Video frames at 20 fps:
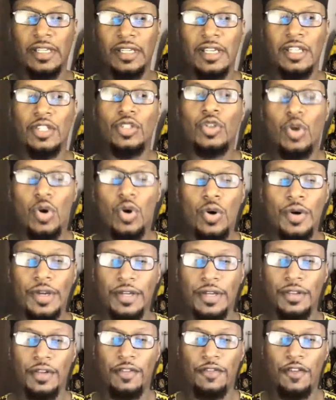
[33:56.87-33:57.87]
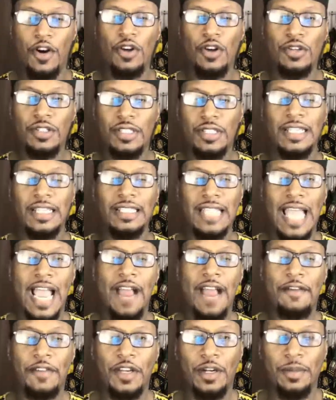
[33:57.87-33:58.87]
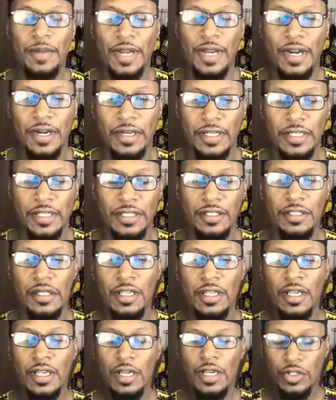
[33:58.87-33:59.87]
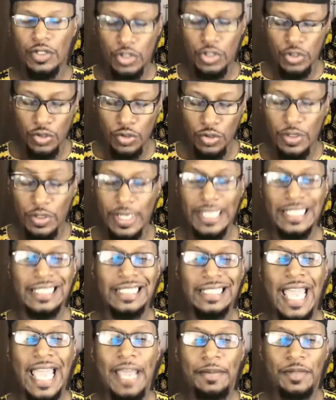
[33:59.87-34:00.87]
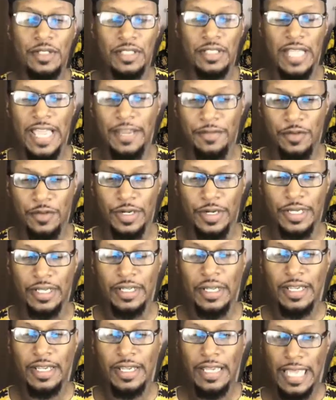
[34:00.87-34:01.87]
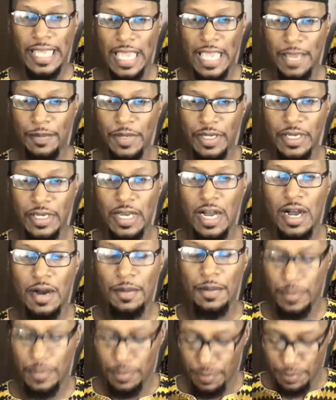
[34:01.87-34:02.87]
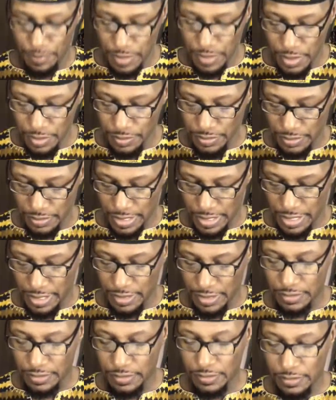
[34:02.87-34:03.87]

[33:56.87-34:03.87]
story of the first six African-Americans to escape slavery and become millionaires,